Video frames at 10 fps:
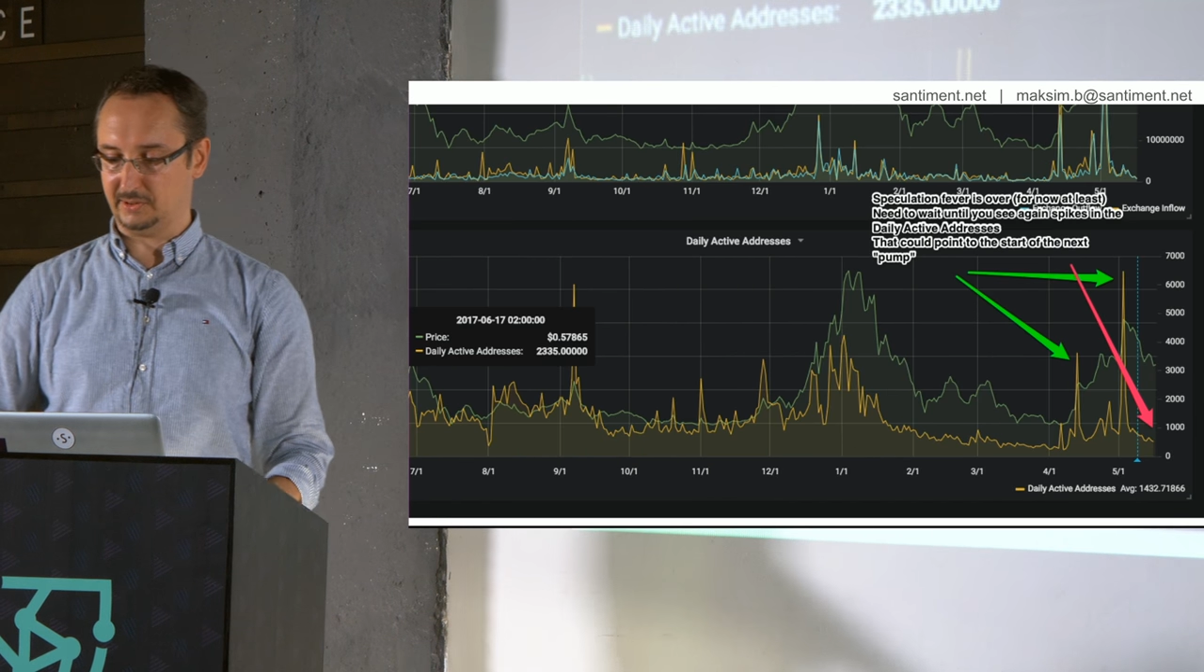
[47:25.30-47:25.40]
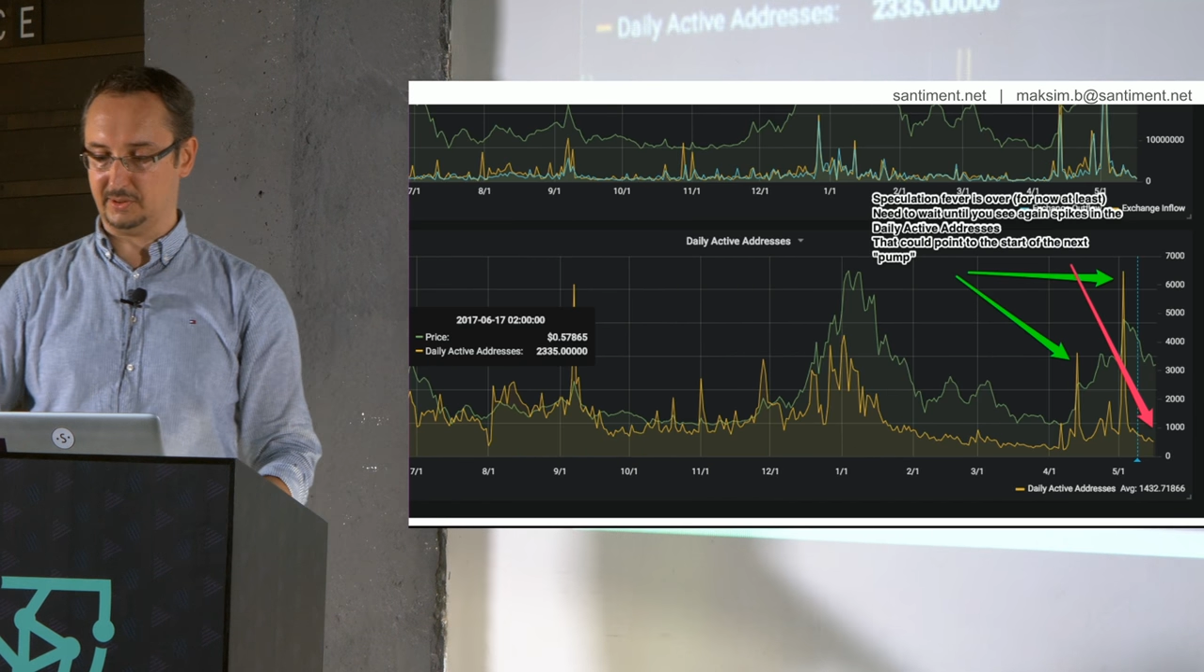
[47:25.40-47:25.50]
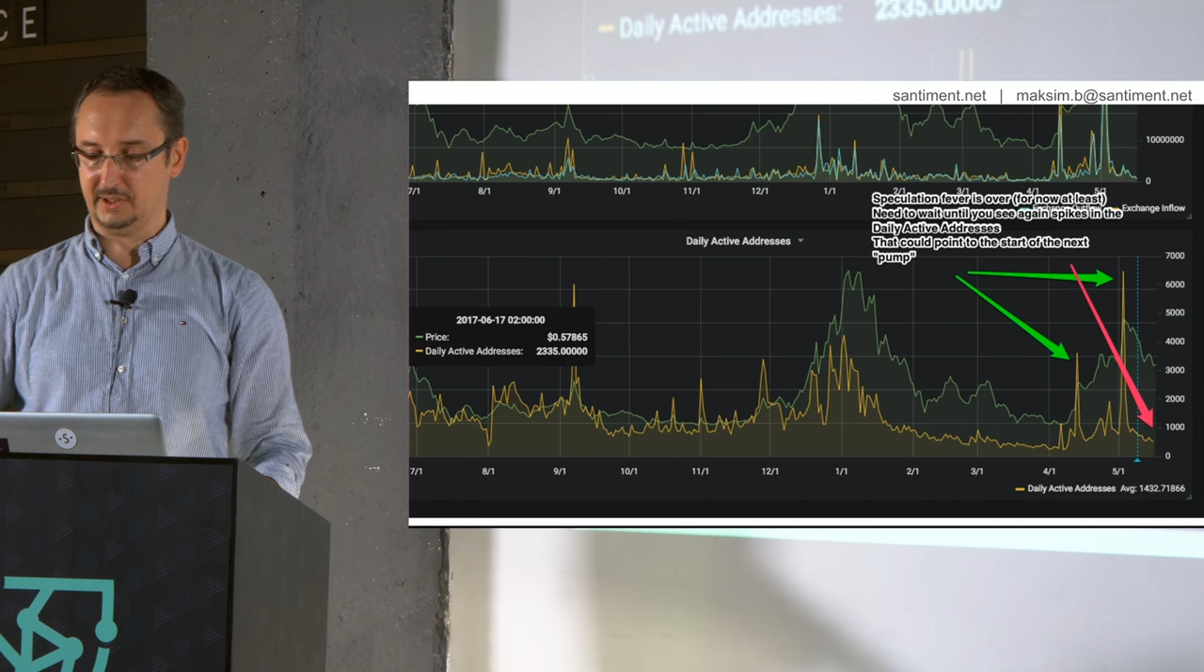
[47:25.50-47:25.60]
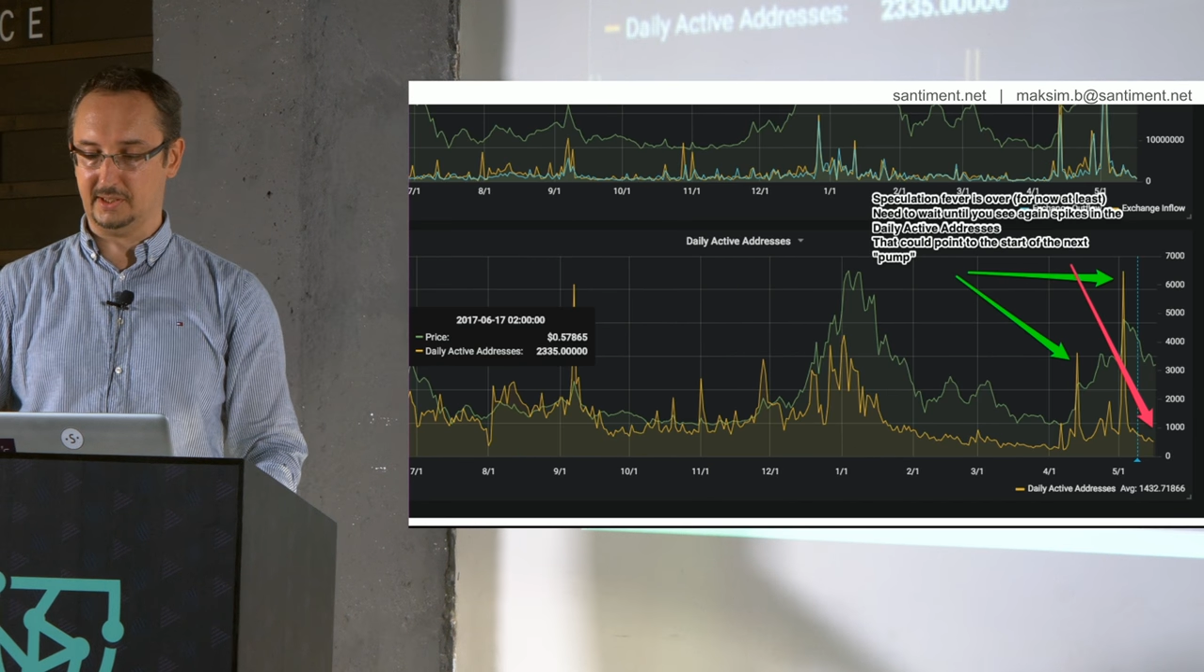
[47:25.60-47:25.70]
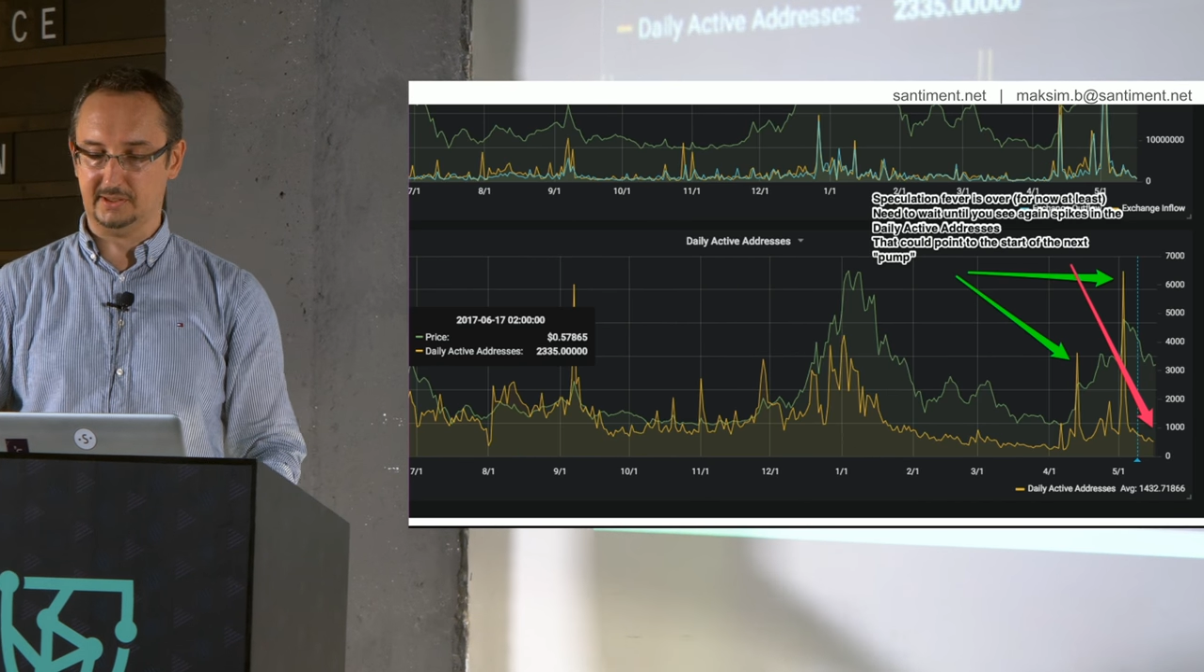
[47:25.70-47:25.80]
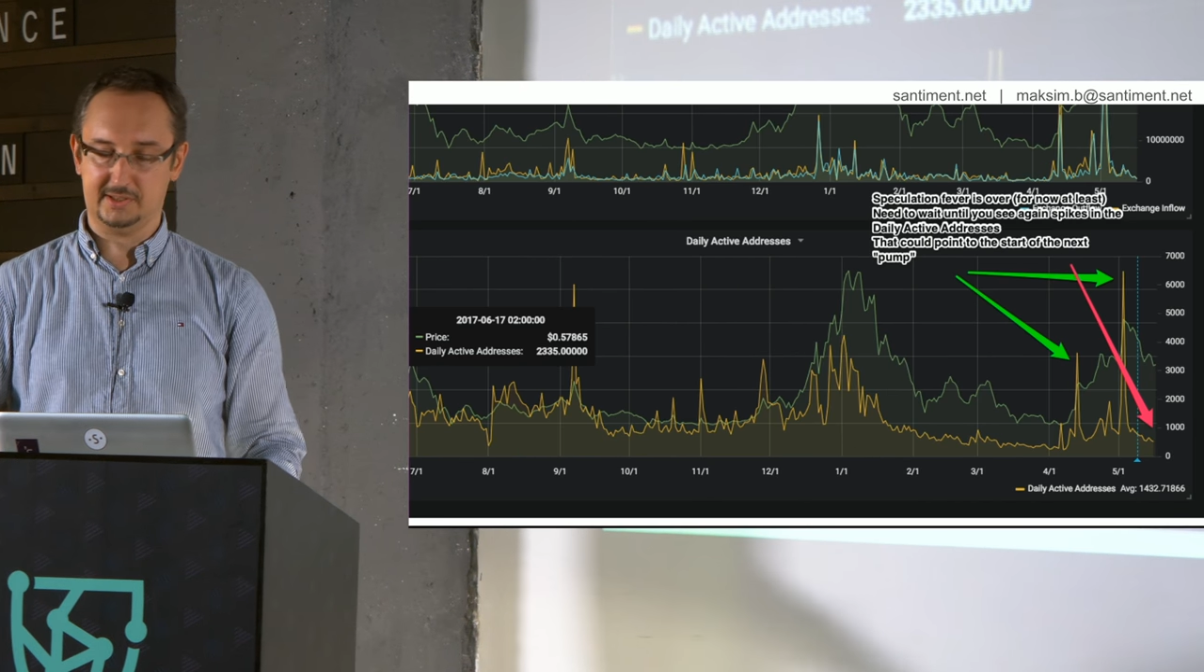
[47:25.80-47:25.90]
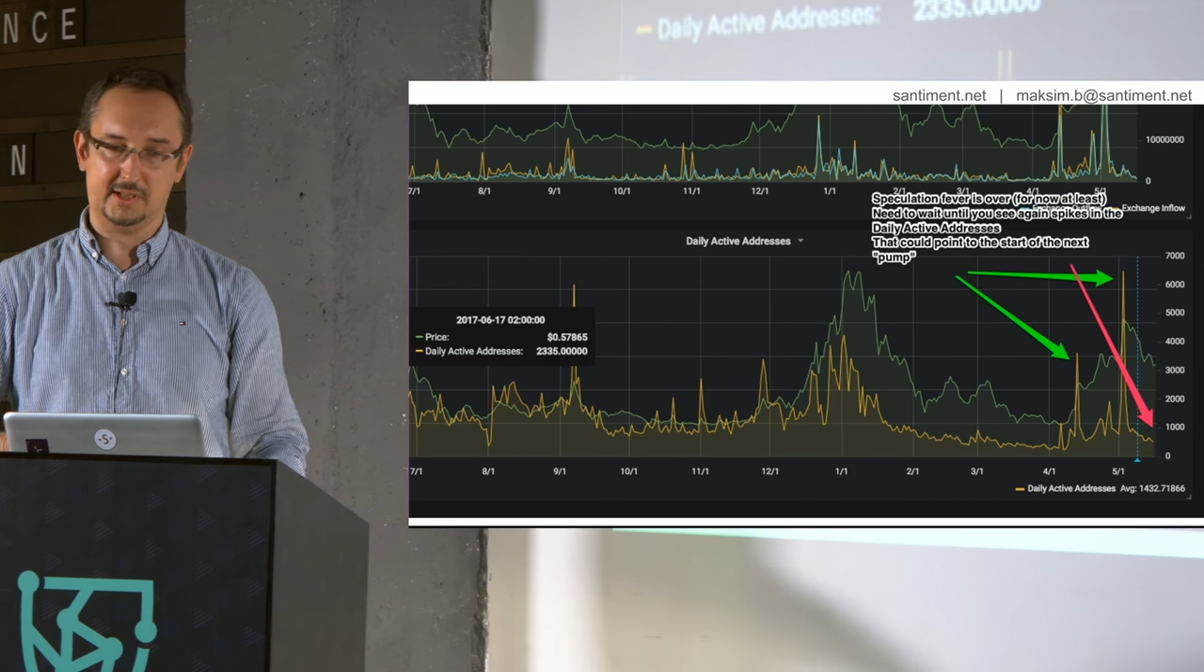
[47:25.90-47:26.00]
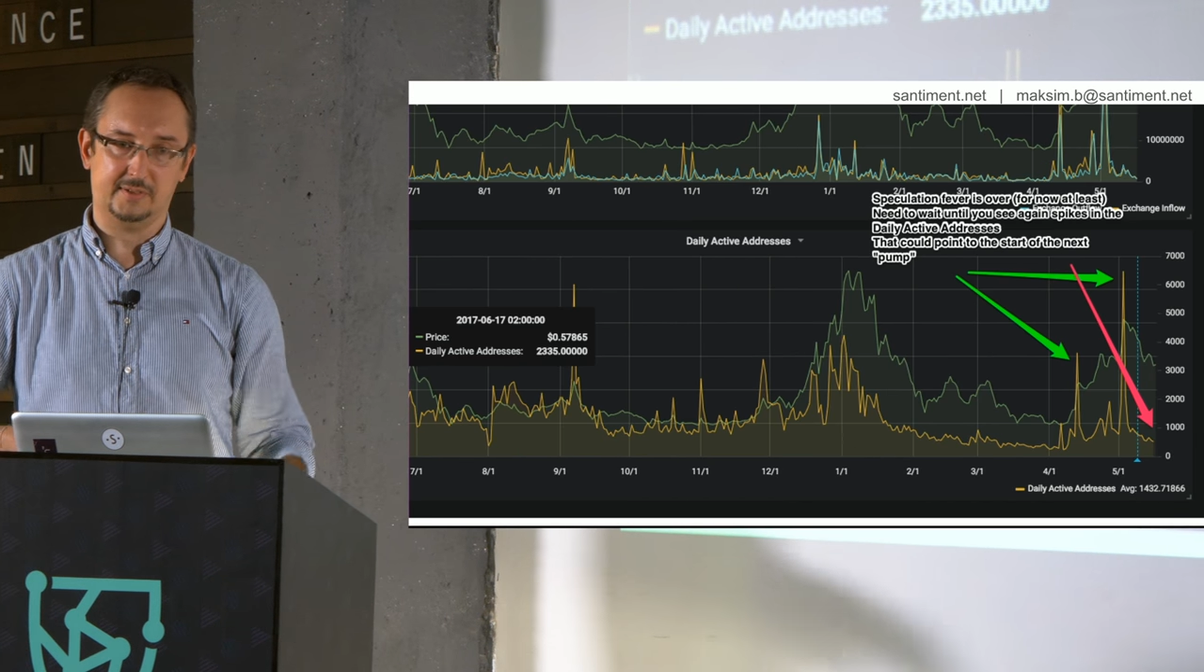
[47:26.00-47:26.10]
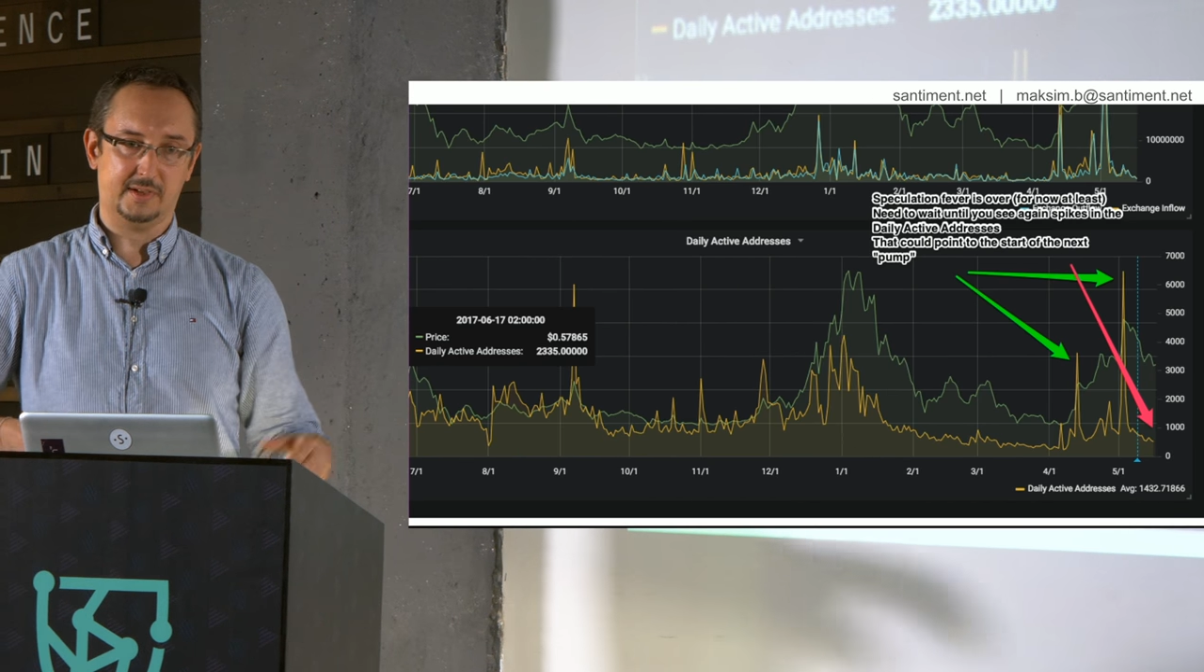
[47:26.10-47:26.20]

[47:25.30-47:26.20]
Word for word: myself,